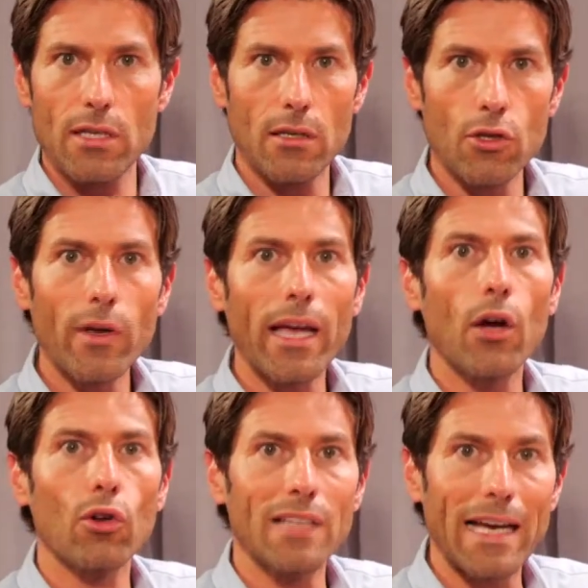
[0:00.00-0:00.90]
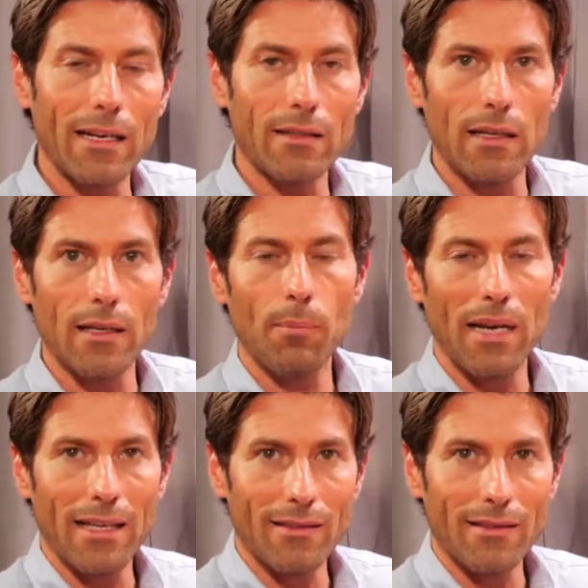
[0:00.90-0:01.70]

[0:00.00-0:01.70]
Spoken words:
You can go directly, playing